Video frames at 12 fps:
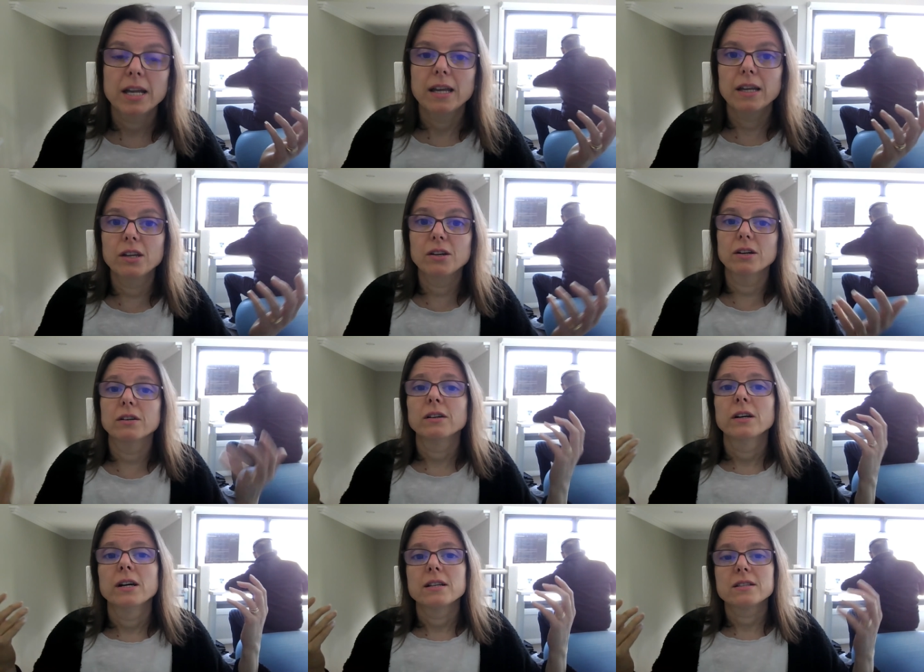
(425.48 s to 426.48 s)
You know,
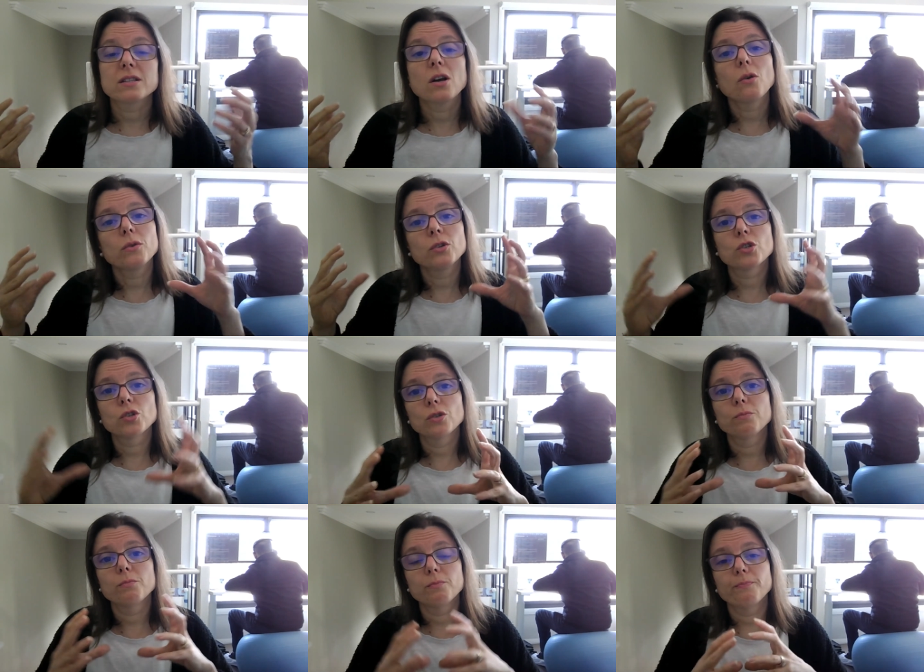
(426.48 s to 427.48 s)
so you
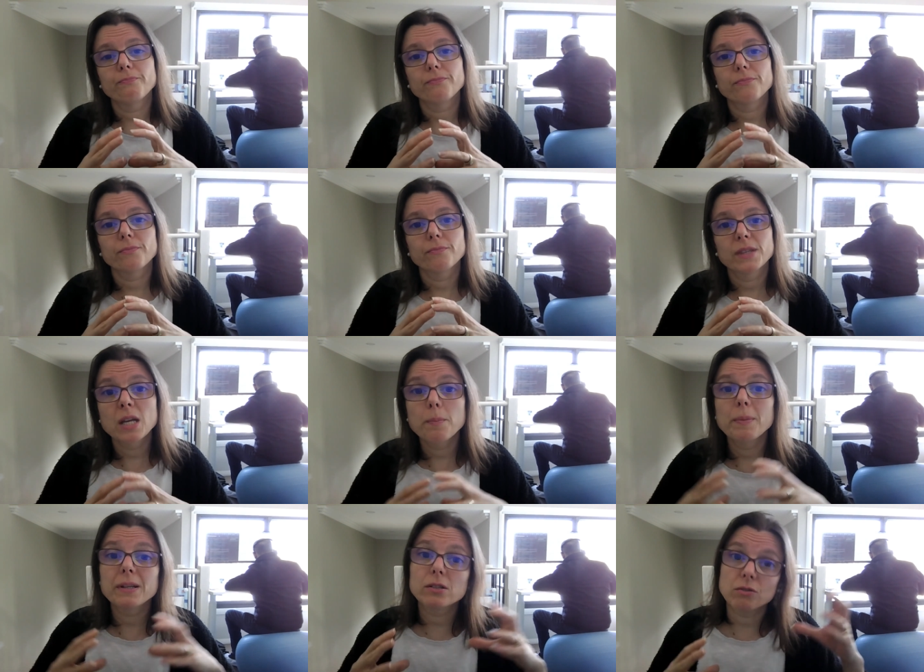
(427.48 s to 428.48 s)
should
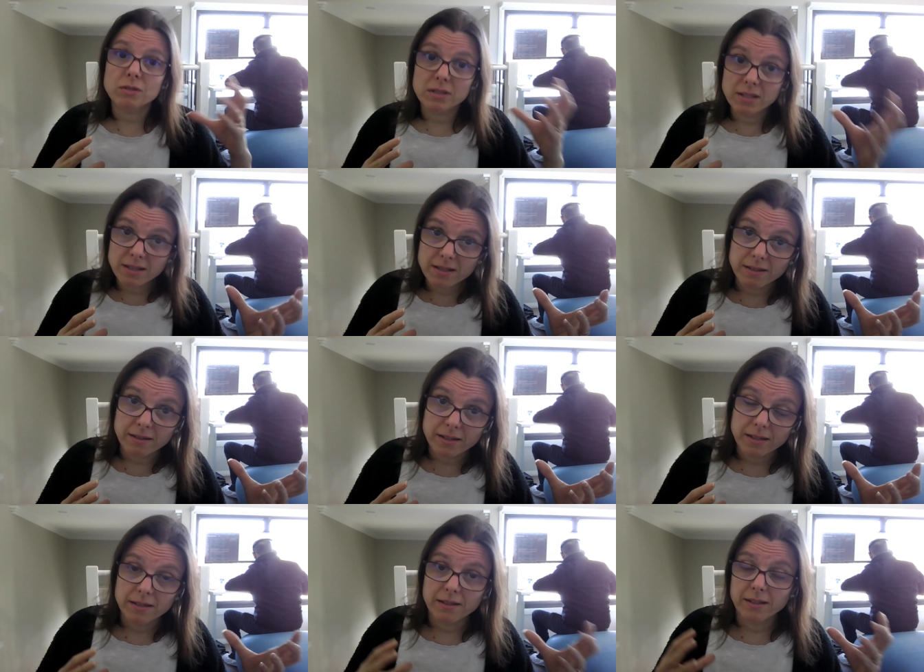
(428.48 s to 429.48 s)
keep it
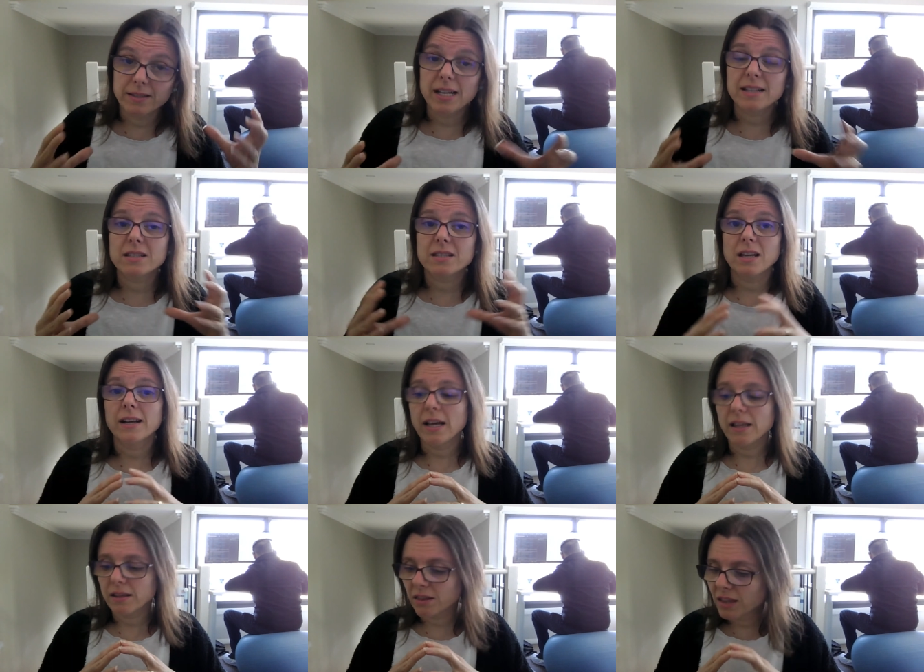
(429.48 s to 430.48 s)
consistent. And that's
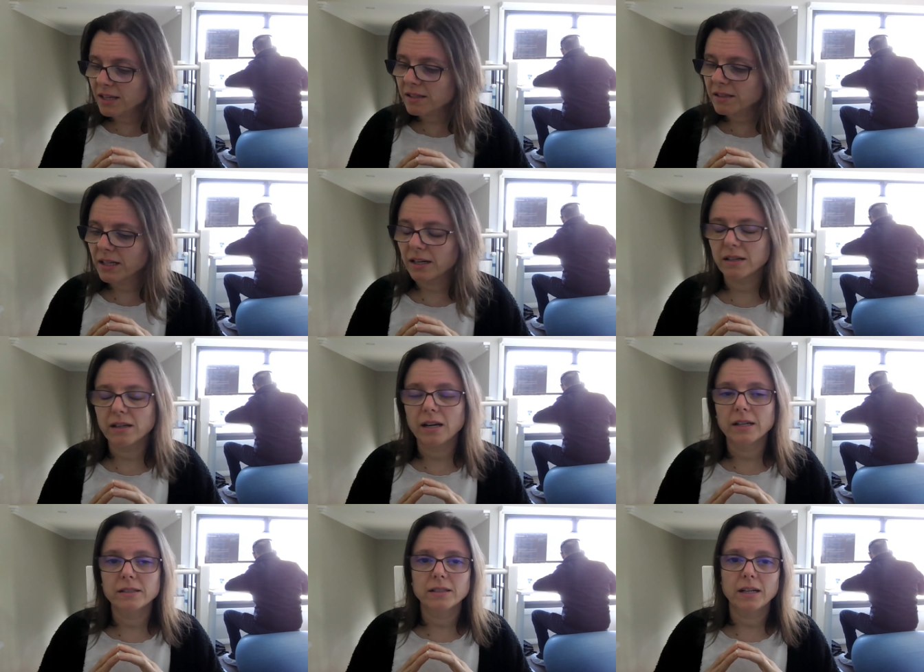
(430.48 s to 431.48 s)
another thing that
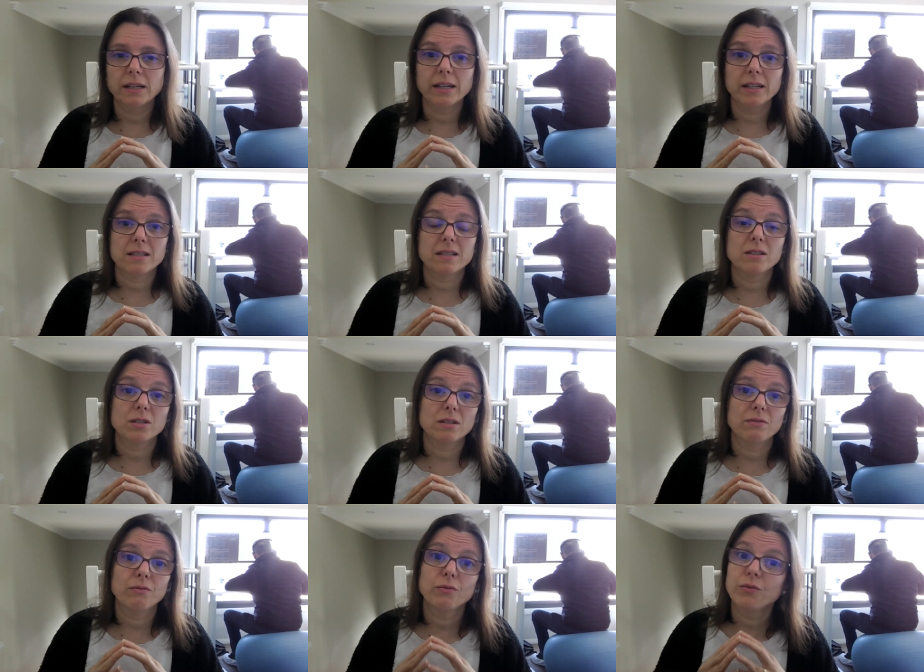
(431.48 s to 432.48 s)
I guess is
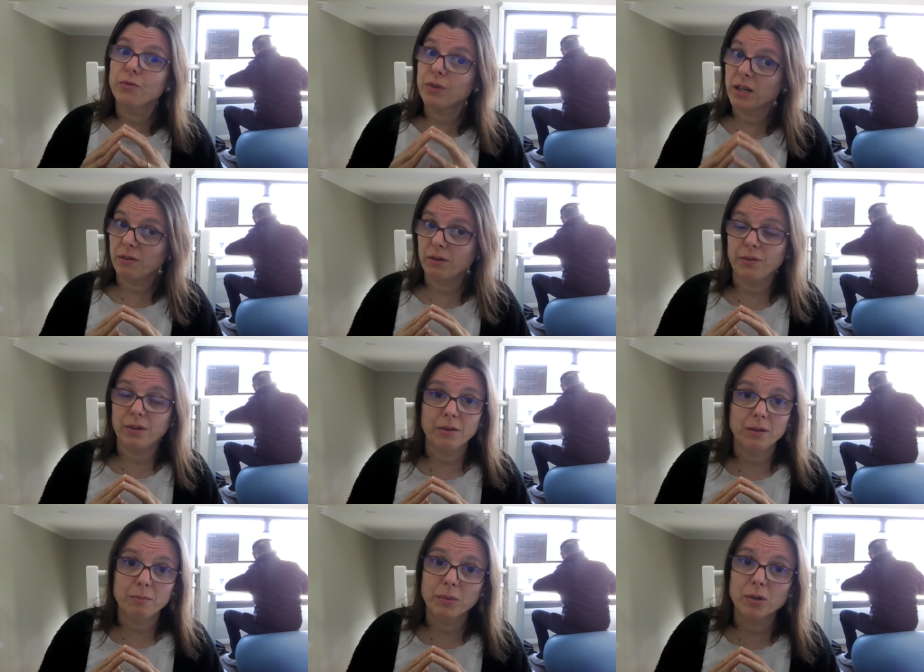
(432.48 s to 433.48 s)
very,
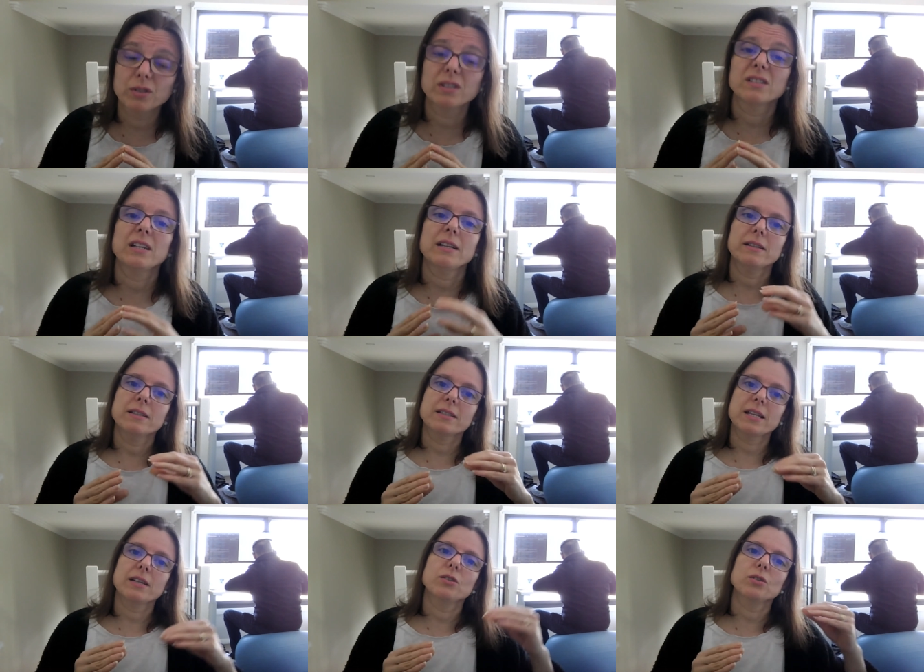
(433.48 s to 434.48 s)
very important, that is
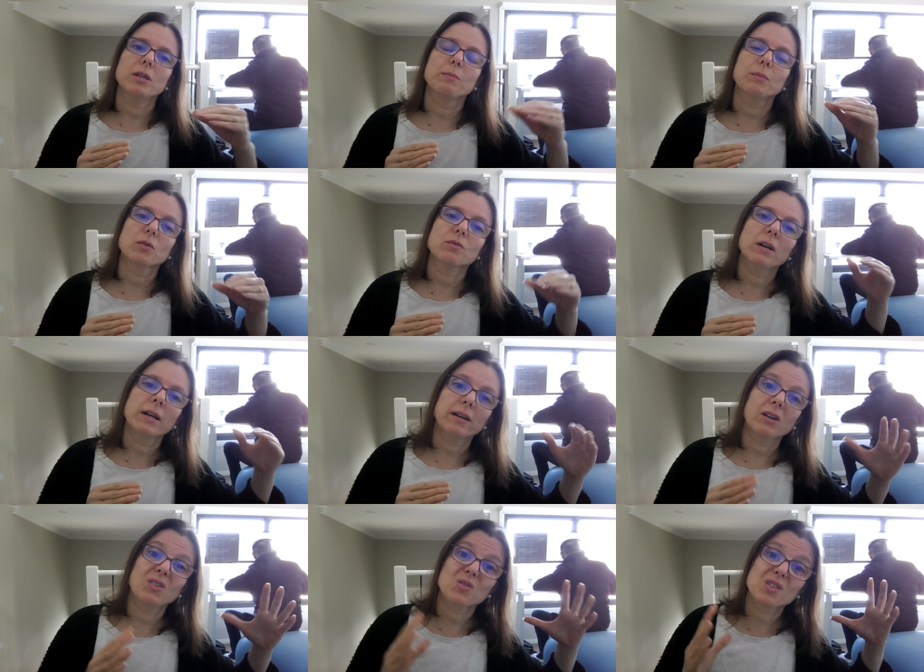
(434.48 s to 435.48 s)
that you keep
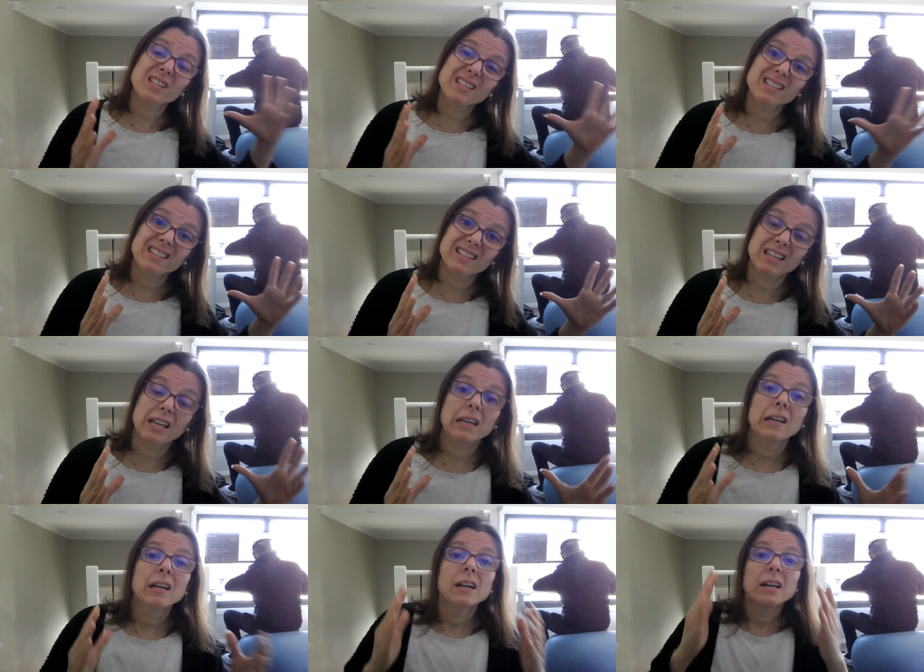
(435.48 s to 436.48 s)
consistency.
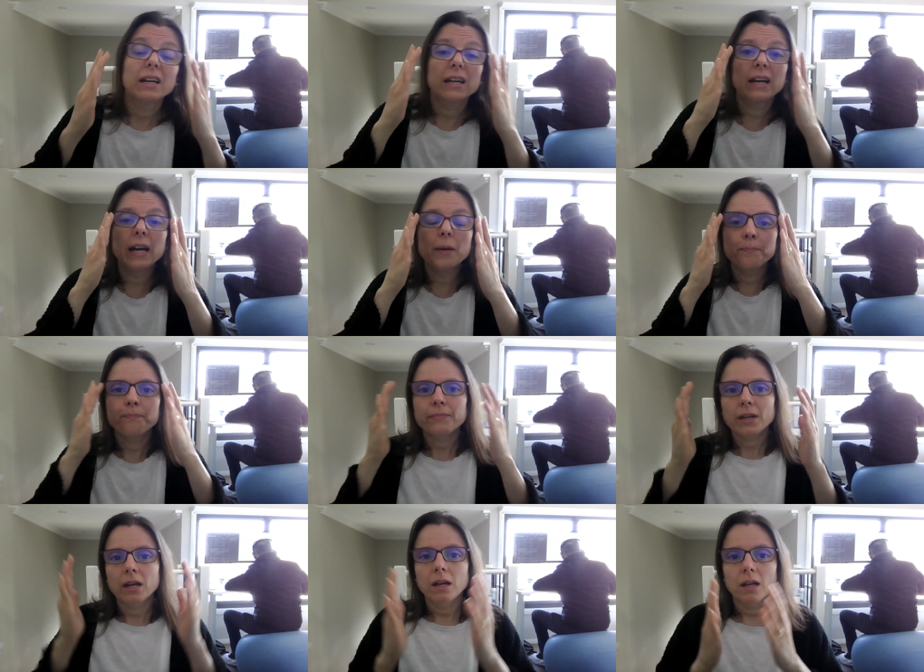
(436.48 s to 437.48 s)
You
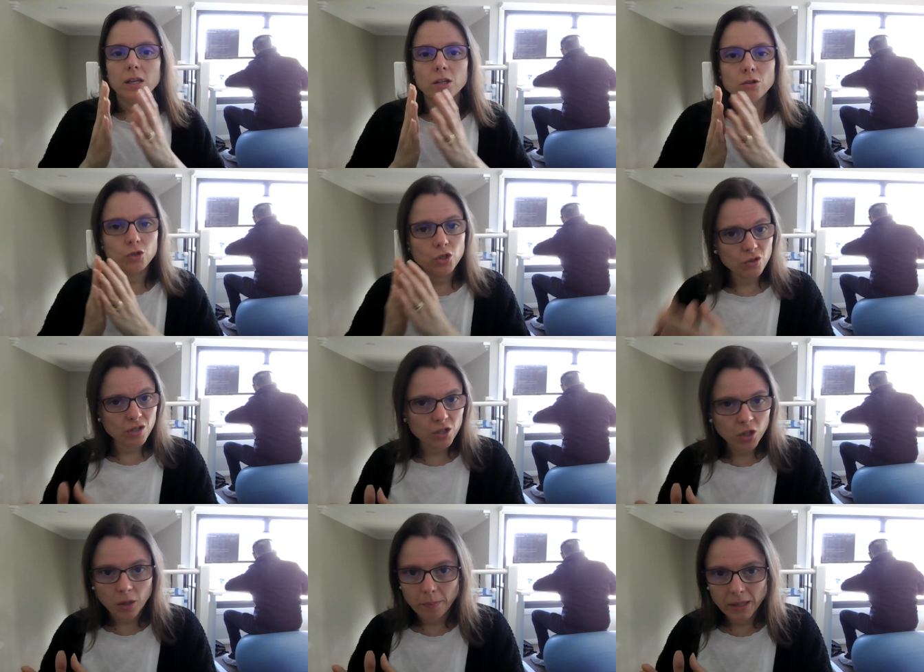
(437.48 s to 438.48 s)
choose a
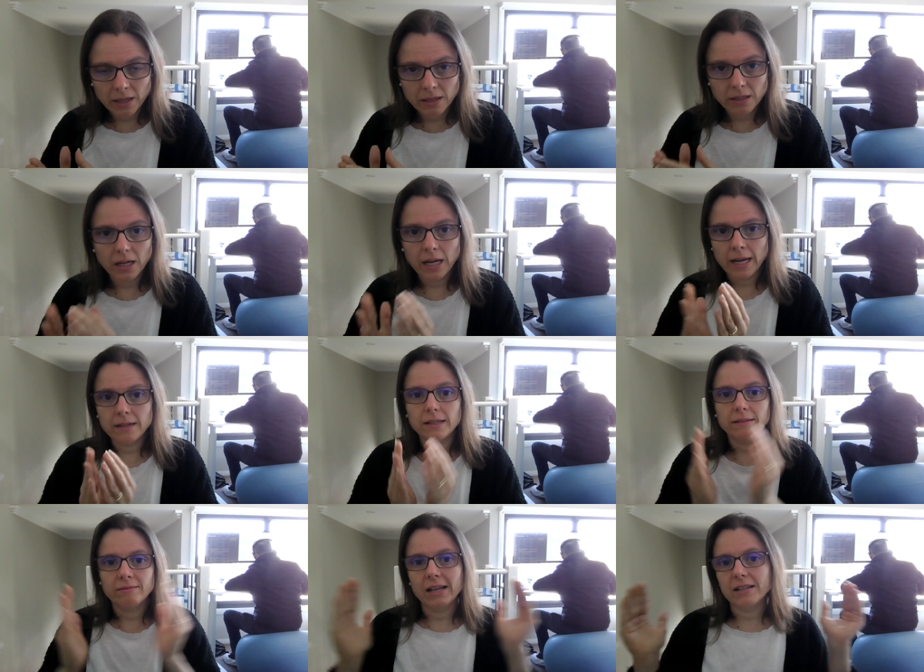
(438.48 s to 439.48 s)
topic and
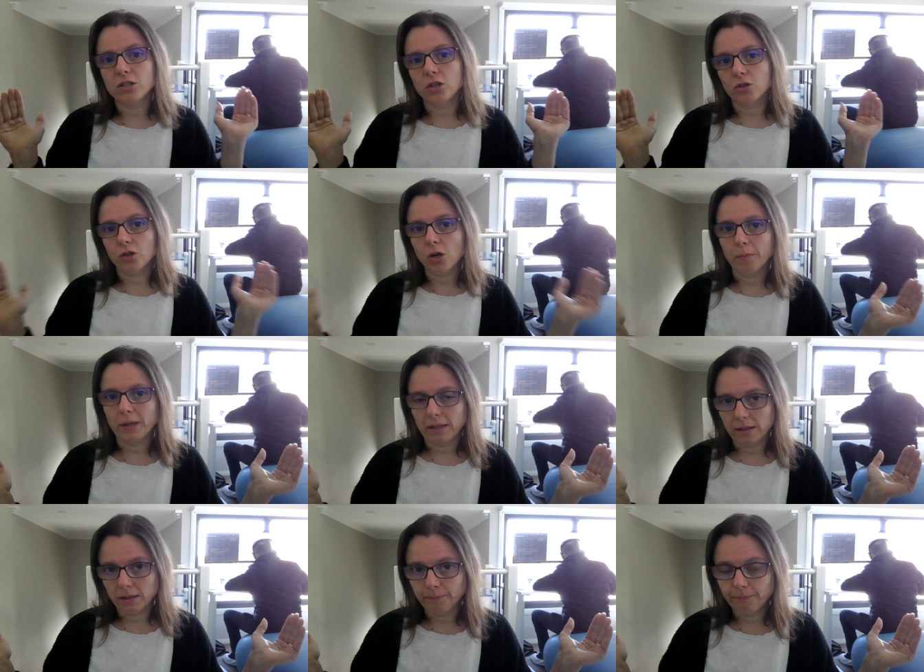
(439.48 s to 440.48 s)
that's your
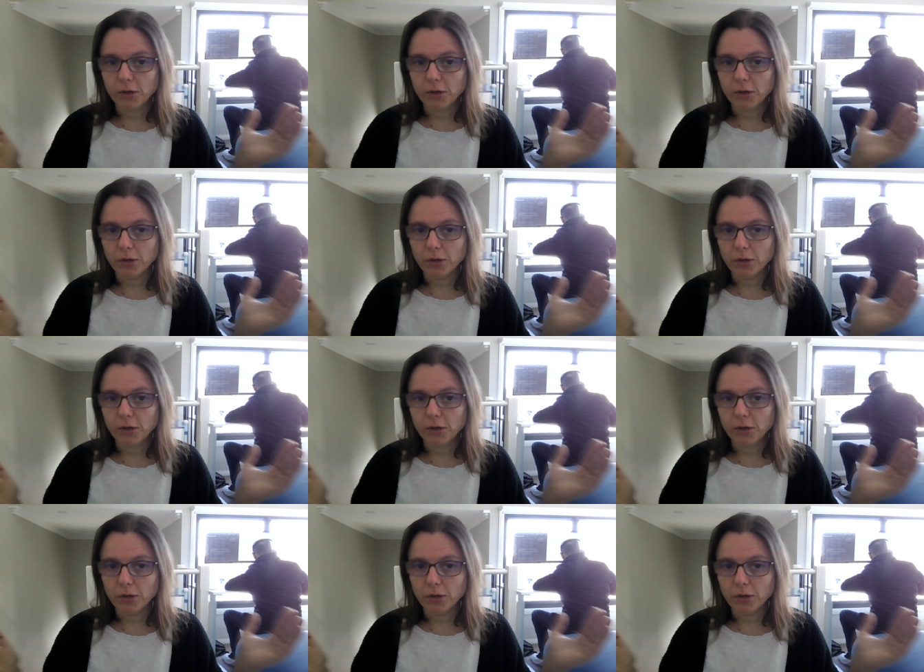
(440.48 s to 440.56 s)
topic.